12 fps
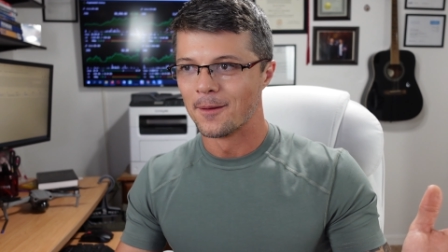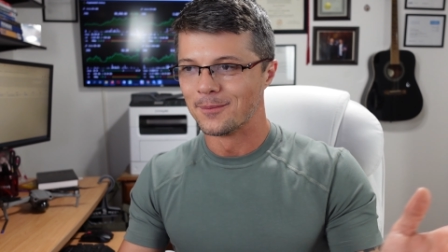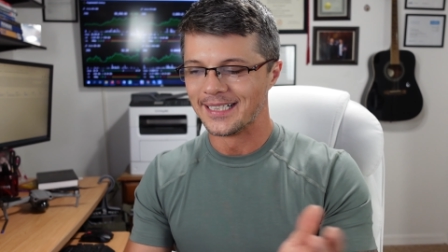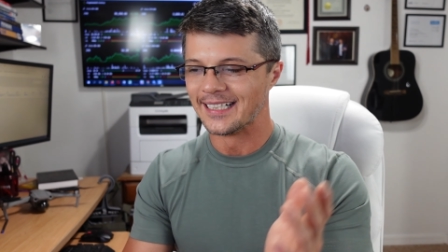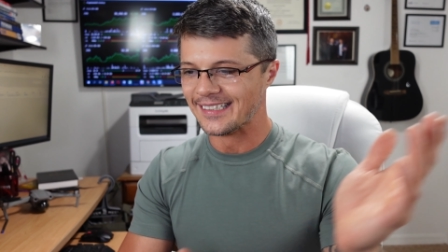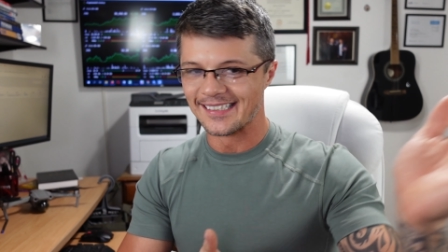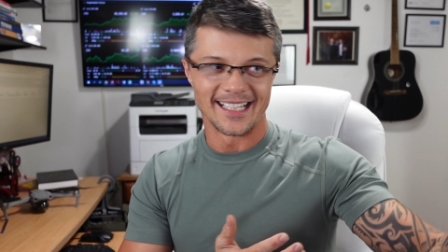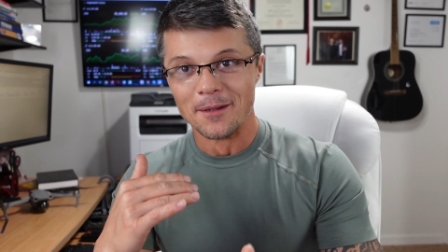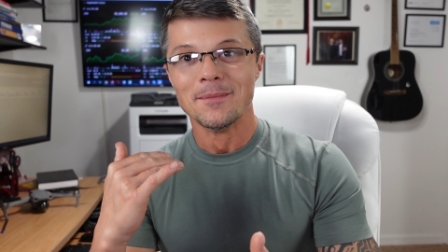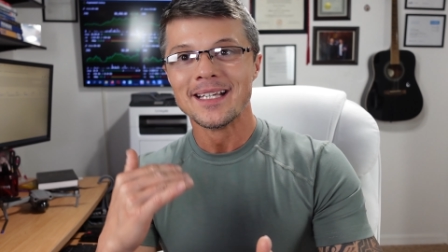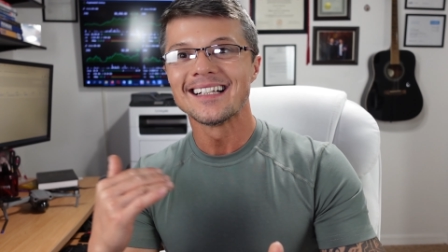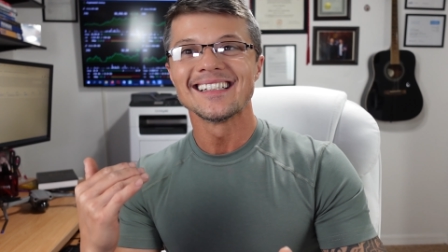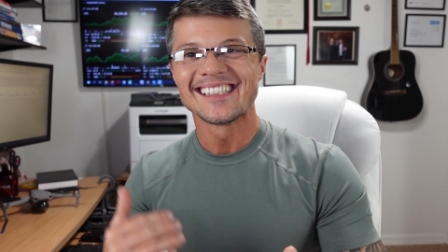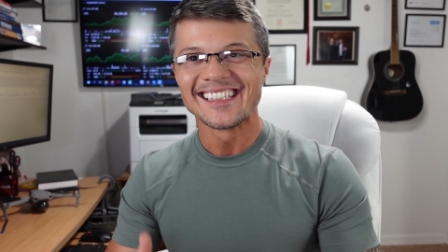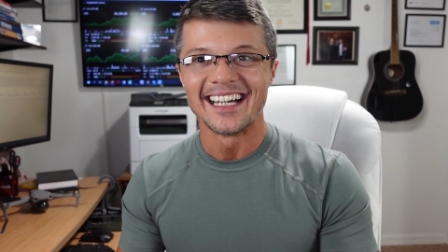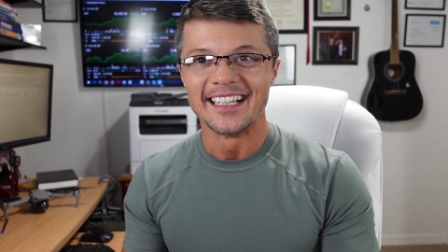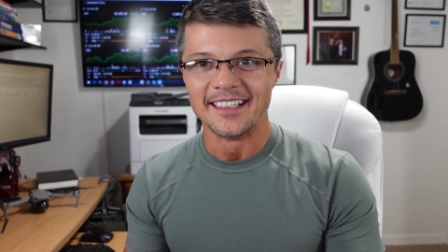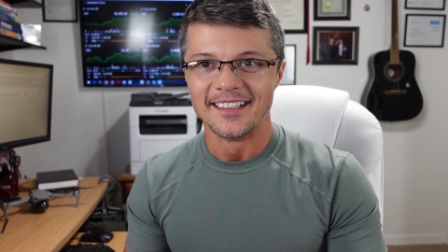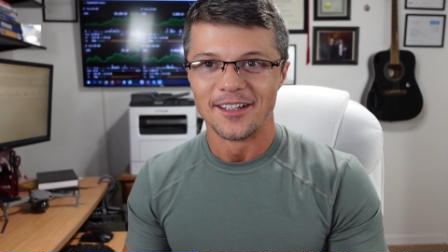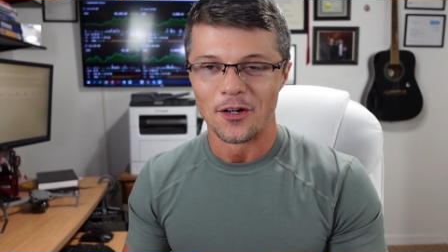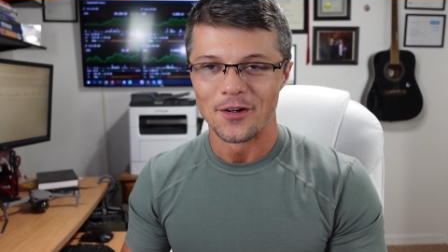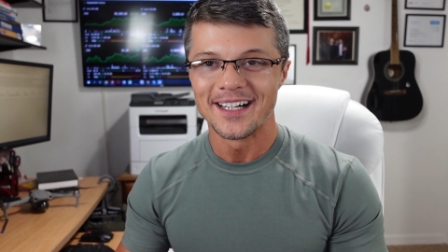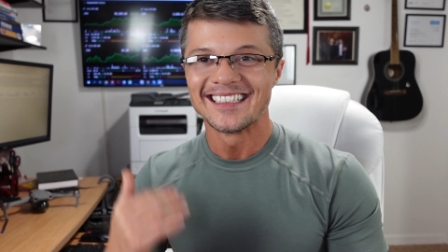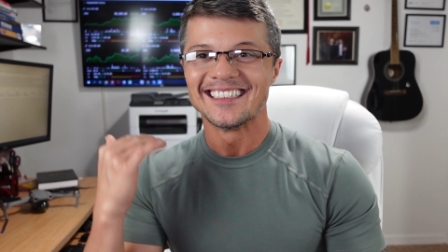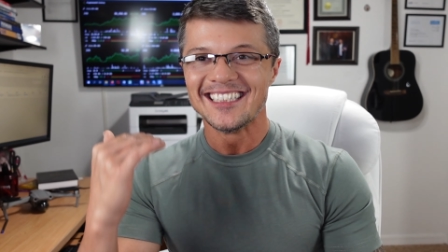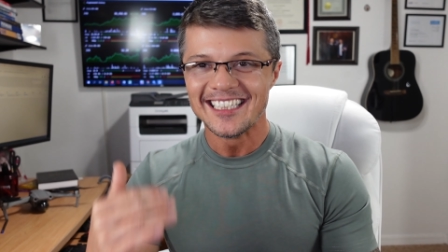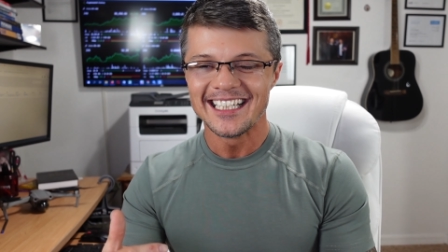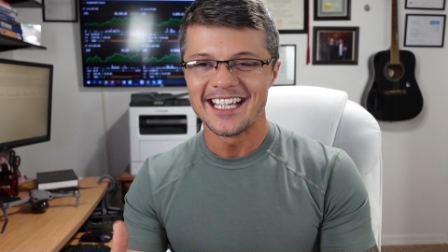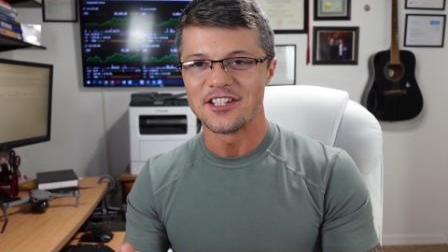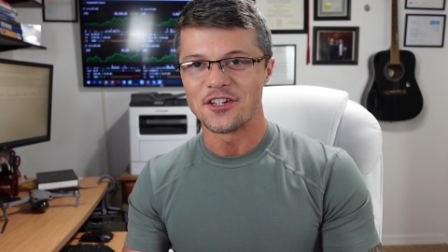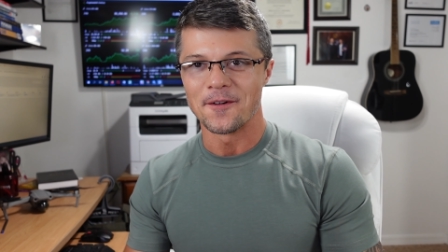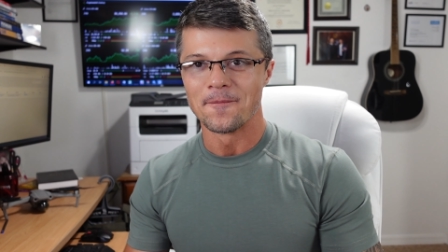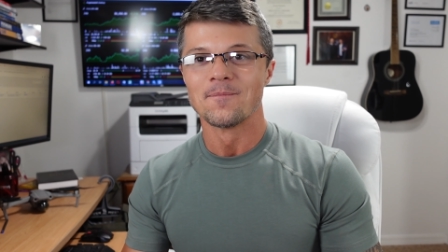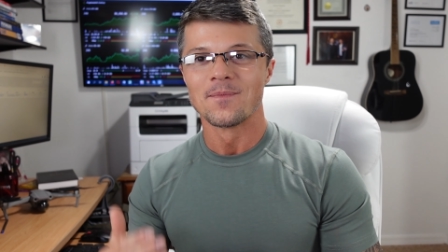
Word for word: But then it's like the middle son, all right, the teenager.